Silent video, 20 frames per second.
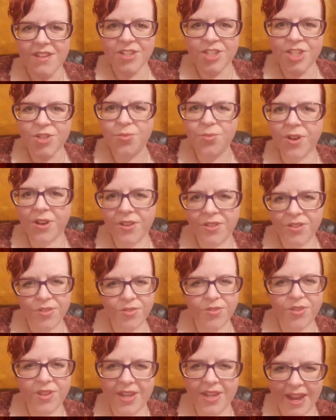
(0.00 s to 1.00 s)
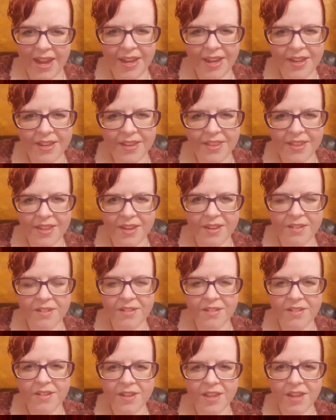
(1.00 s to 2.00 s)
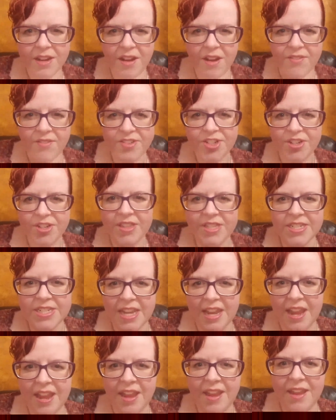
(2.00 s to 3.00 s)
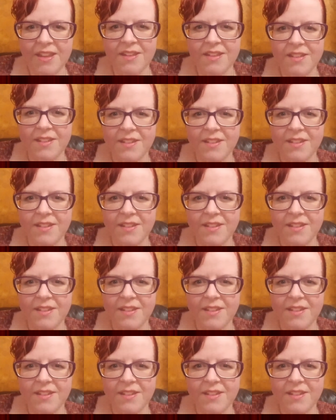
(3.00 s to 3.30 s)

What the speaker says: Do you work through the night and then get off during the day?